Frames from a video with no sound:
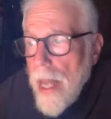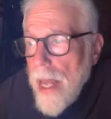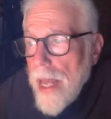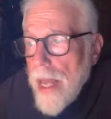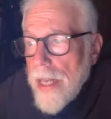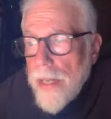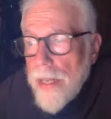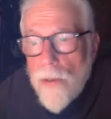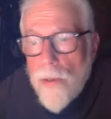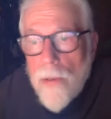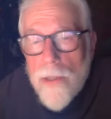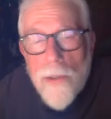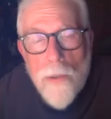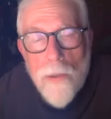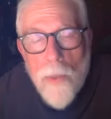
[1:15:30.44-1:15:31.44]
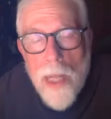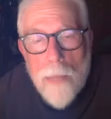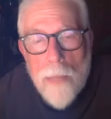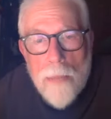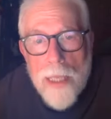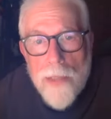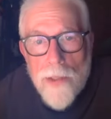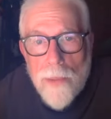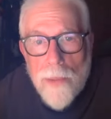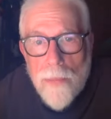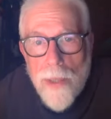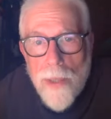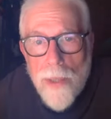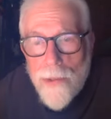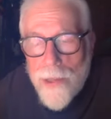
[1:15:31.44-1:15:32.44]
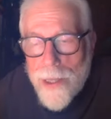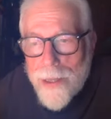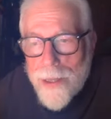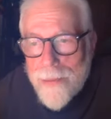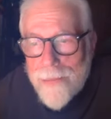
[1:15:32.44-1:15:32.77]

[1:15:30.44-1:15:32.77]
and every once in a while play some music.